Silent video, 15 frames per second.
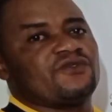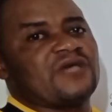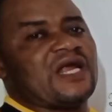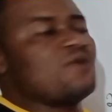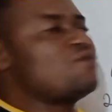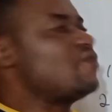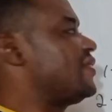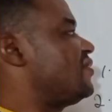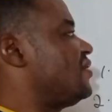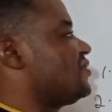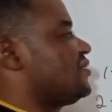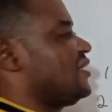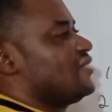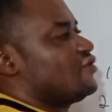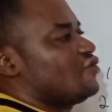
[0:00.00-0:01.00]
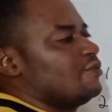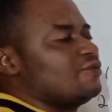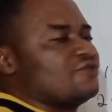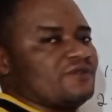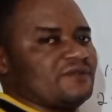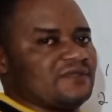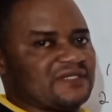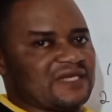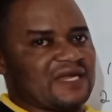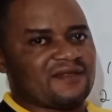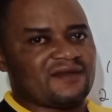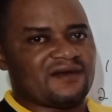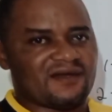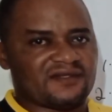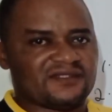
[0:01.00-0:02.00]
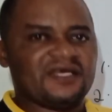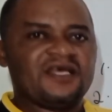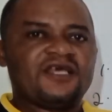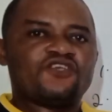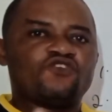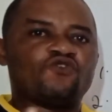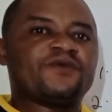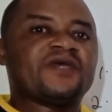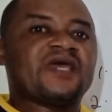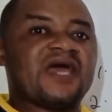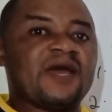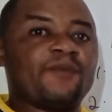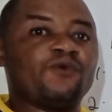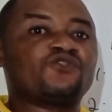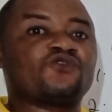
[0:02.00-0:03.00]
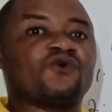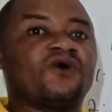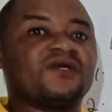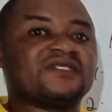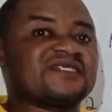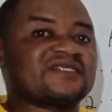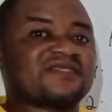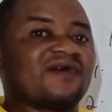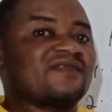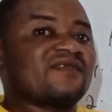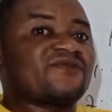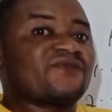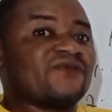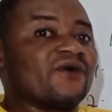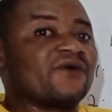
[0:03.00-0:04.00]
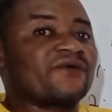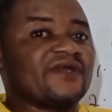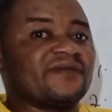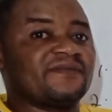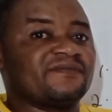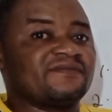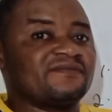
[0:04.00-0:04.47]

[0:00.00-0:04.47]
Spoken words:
And with these assumptions at heart, you'll be able to understand the theory.